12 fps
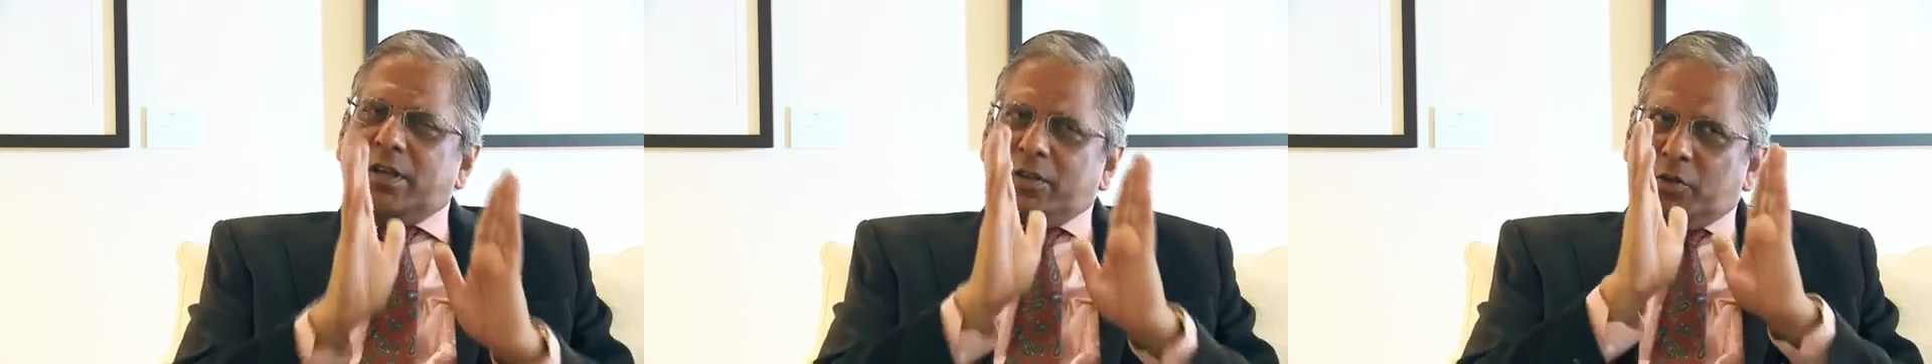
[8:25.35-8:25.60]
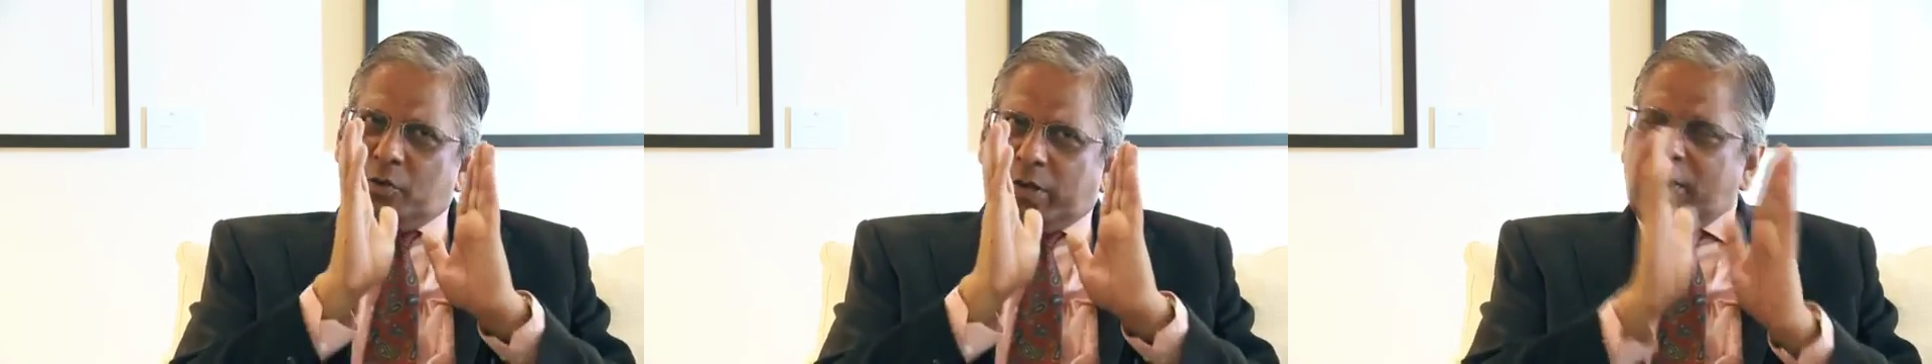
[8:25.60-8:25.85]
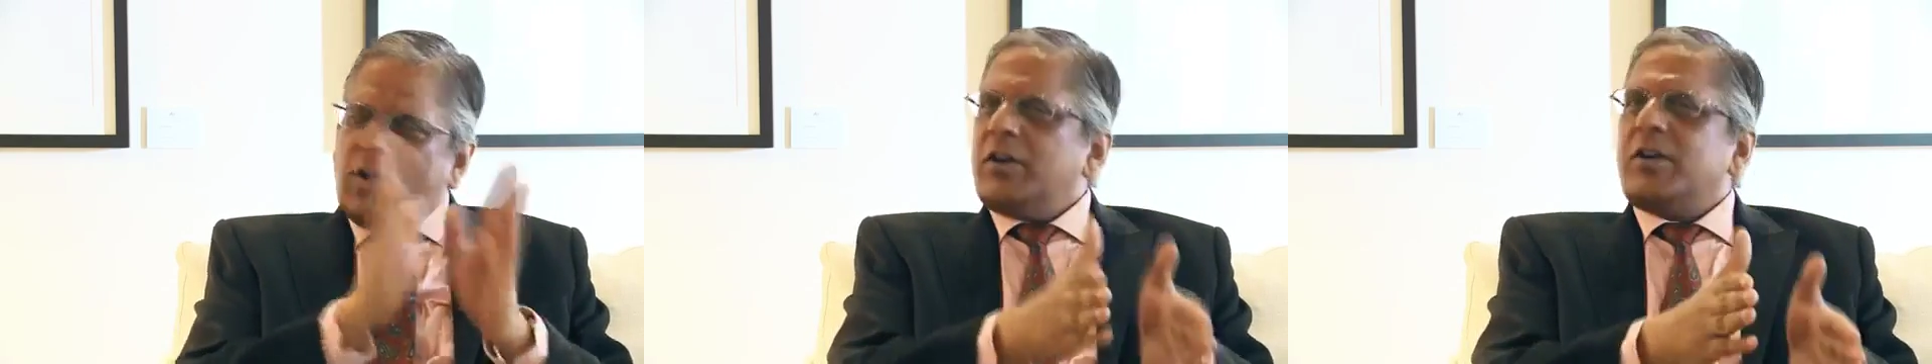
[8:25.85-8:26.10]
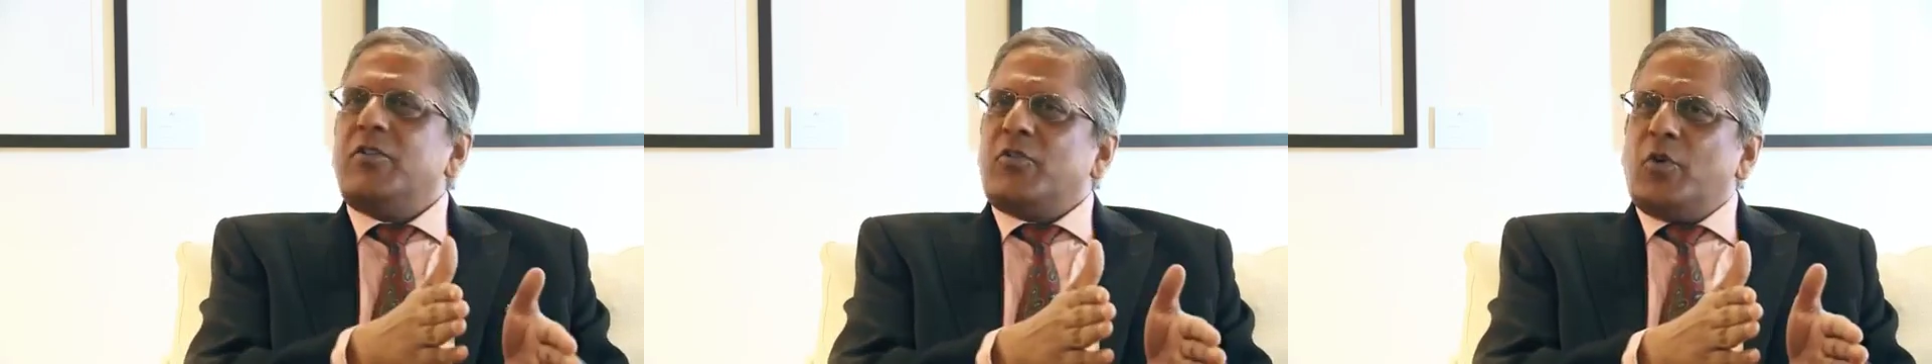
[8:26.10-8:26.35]
You
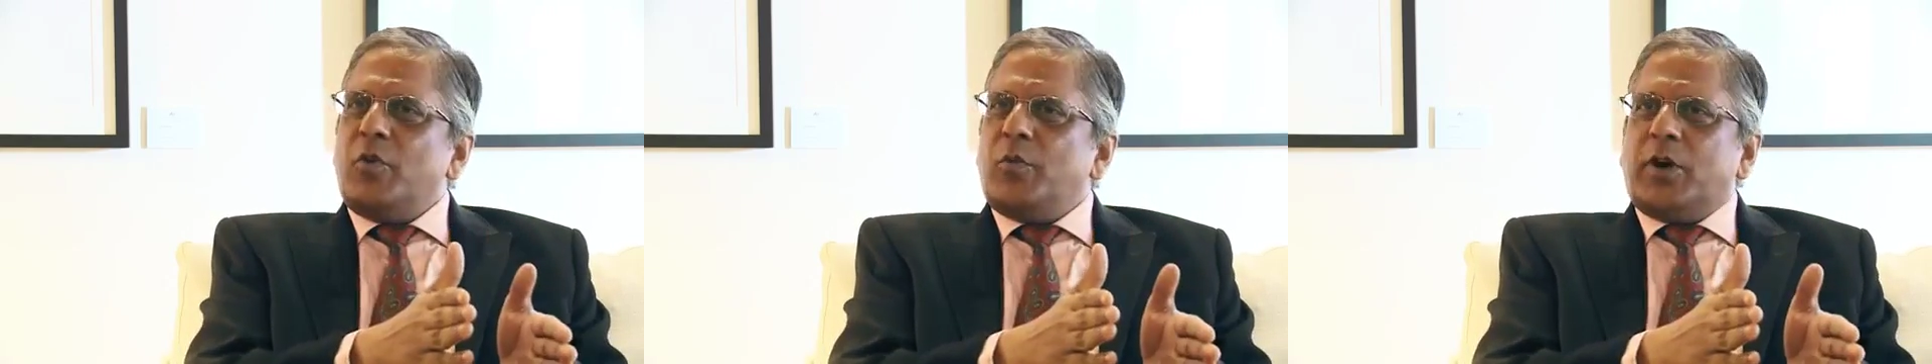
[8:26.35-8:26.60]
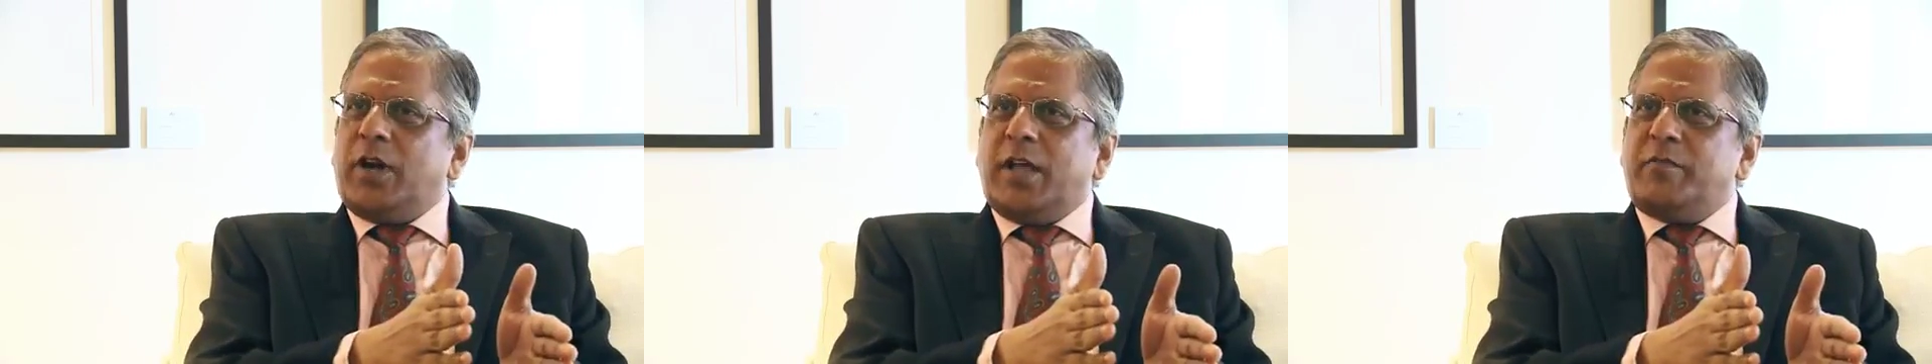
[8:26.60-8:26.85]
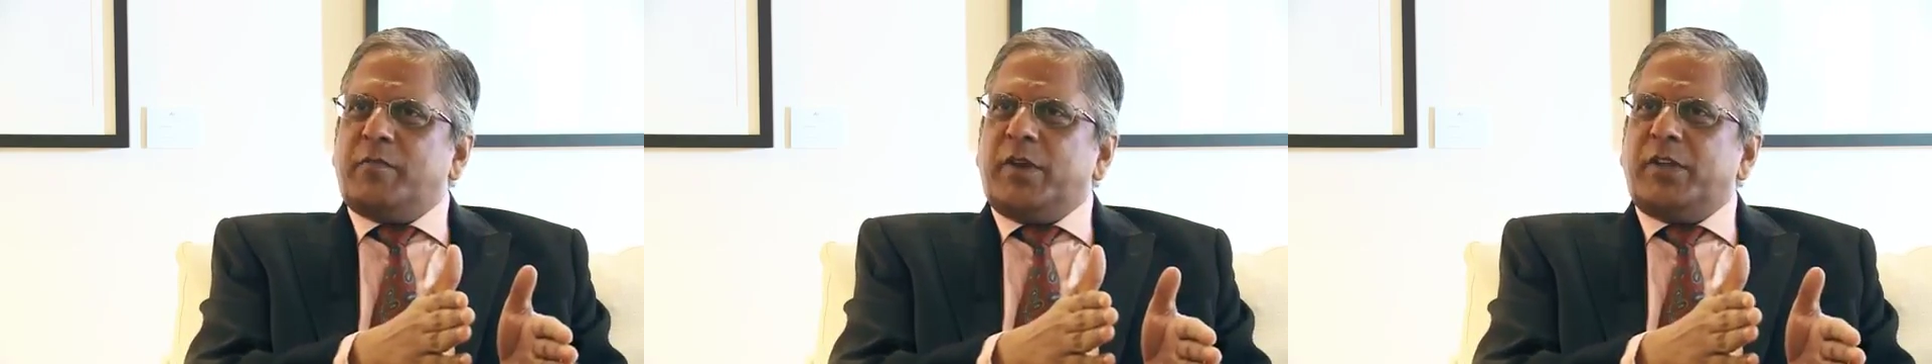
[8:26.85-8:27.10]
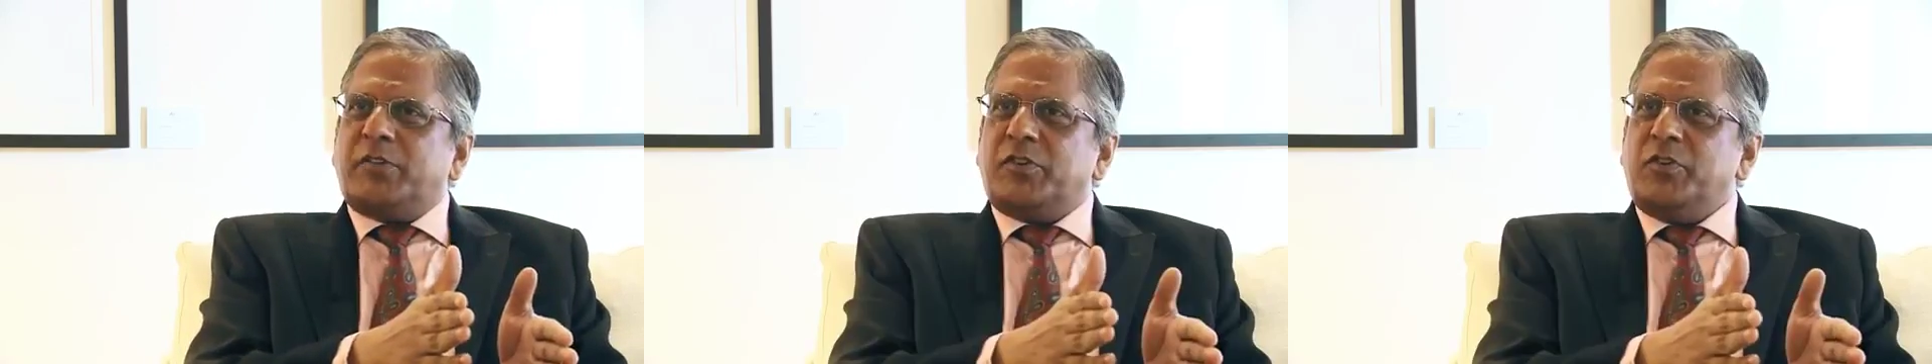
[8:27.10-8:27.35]
cannot control what life
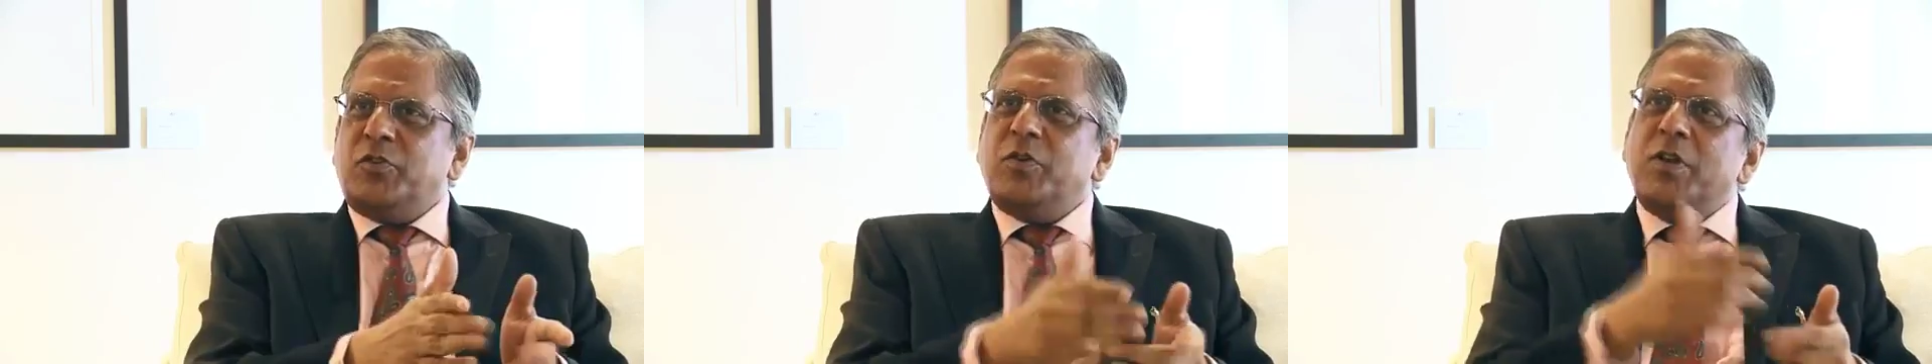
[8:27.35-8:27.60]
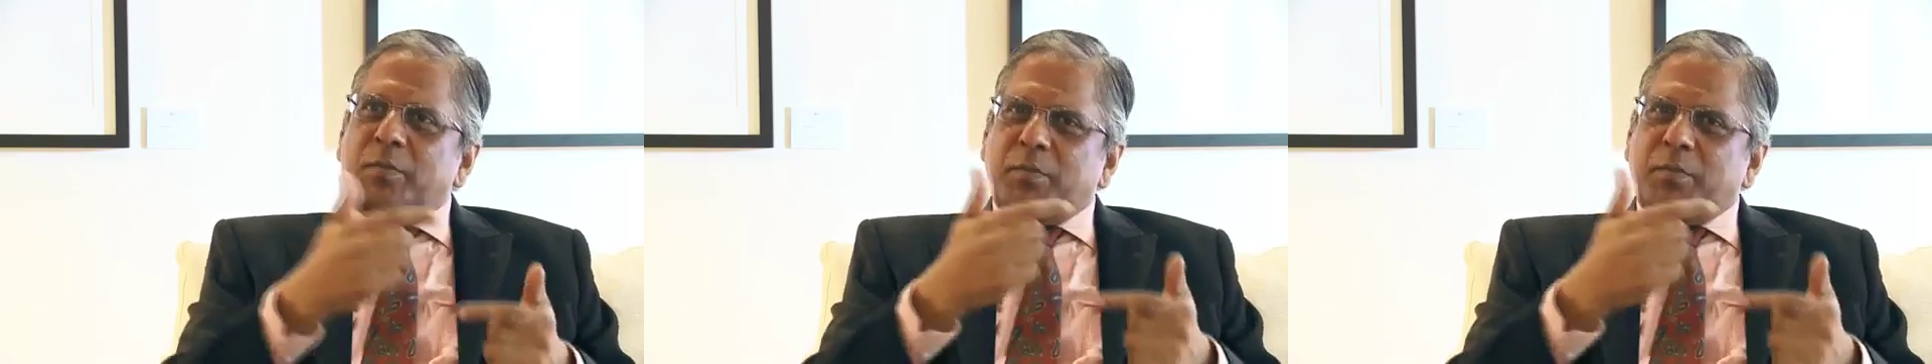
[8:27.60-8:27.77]
brings to you,